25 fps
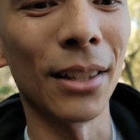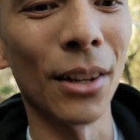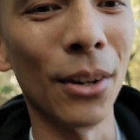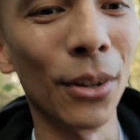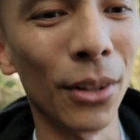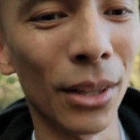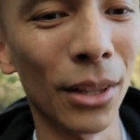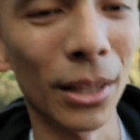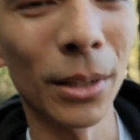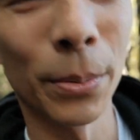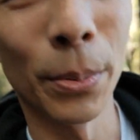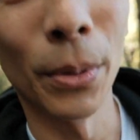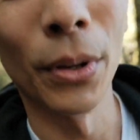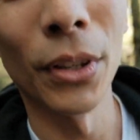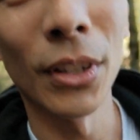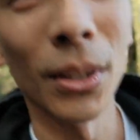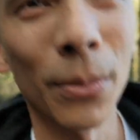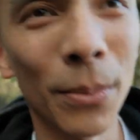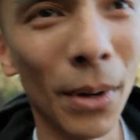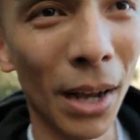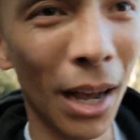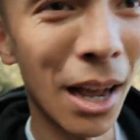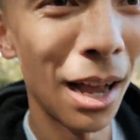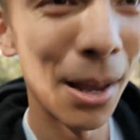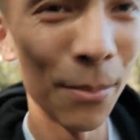know this
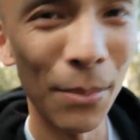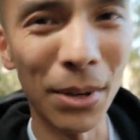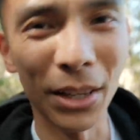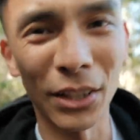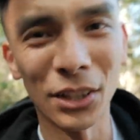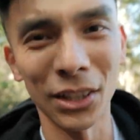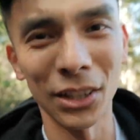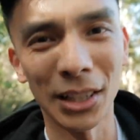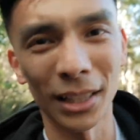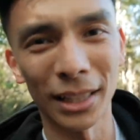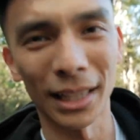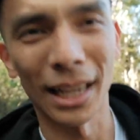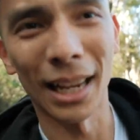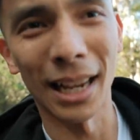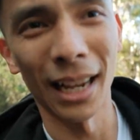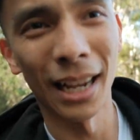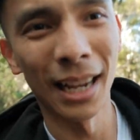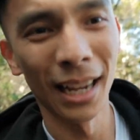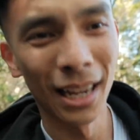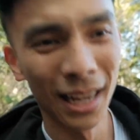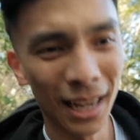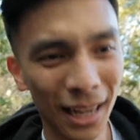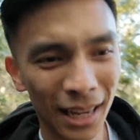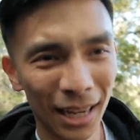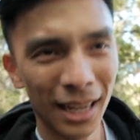person behind me, she's uh,
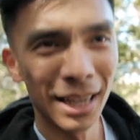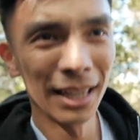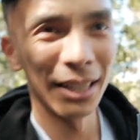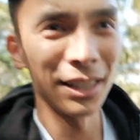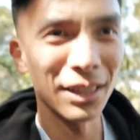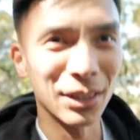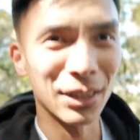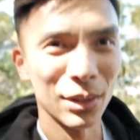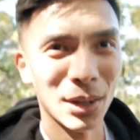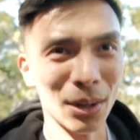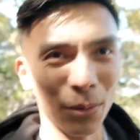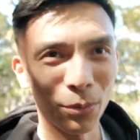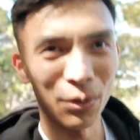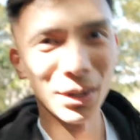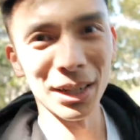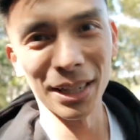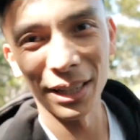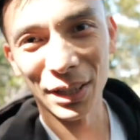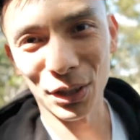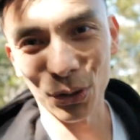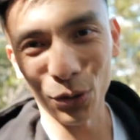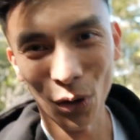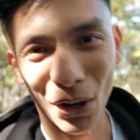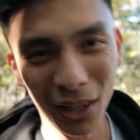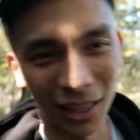she's uh,
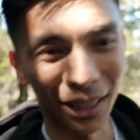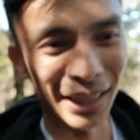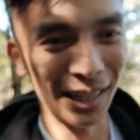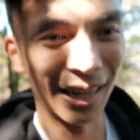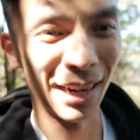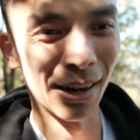really struggling